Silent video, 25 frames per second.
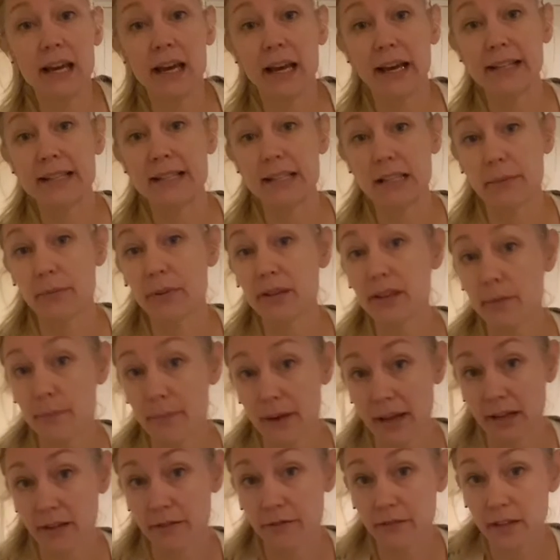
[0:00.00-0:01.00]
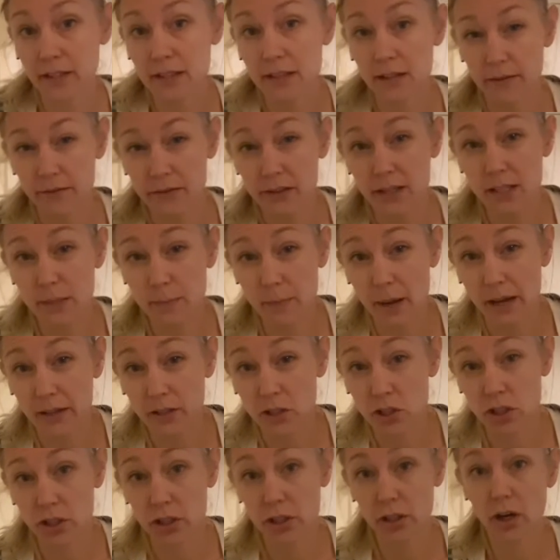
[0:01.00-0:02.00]
And some of the benefits of this
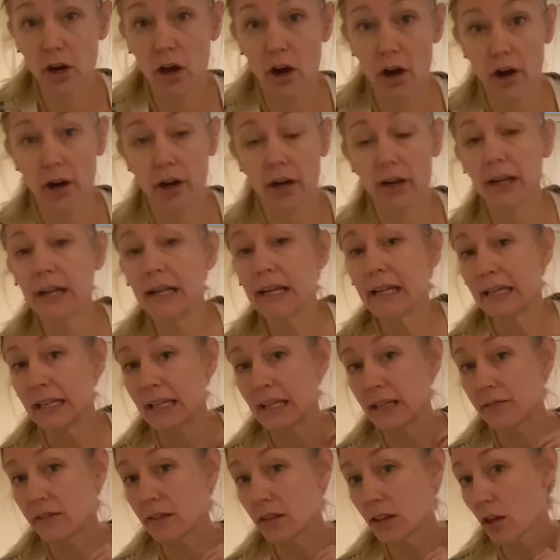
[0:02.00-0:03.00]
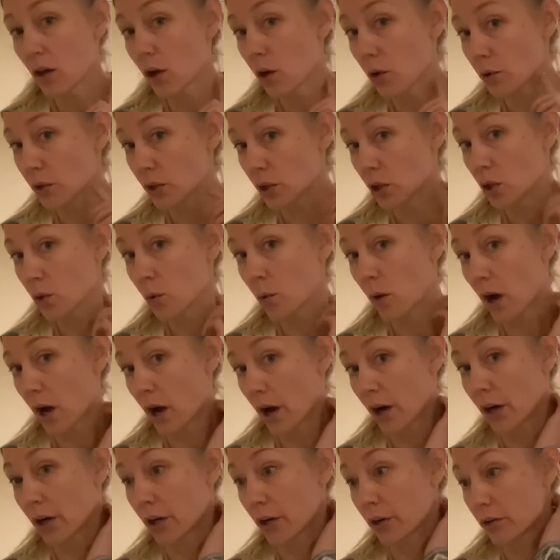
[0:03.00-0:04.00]
posture are, even though you
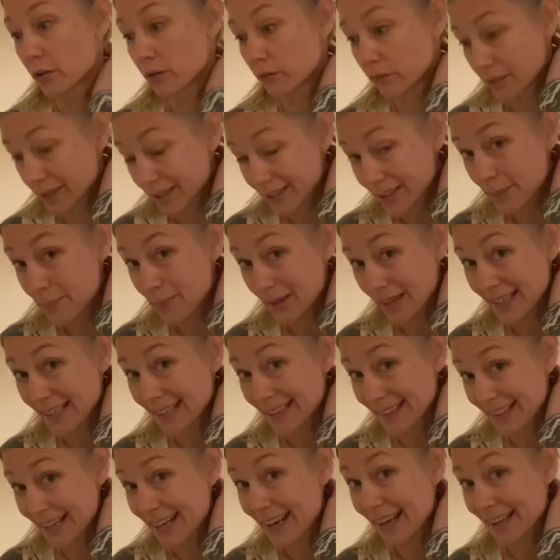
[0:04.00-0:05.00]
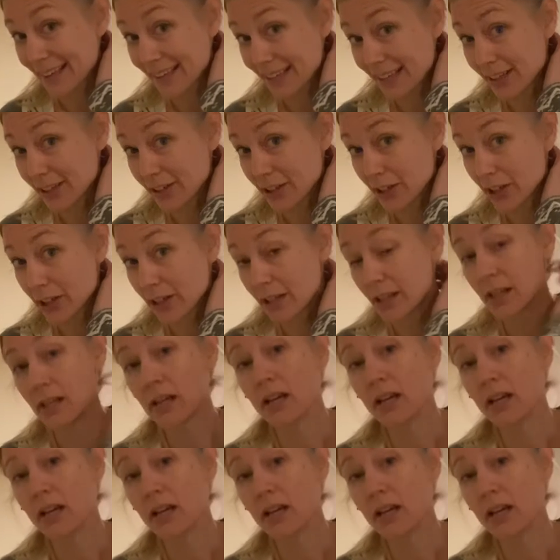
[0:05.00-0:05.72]
are really bending the neck here,